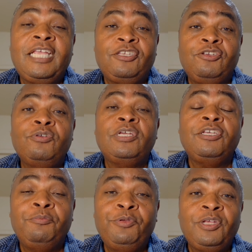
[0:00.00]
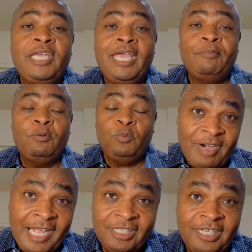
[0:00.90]
that you can communicate with
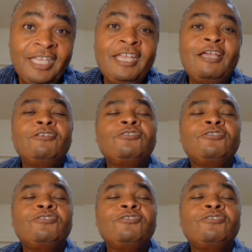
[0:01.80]
directly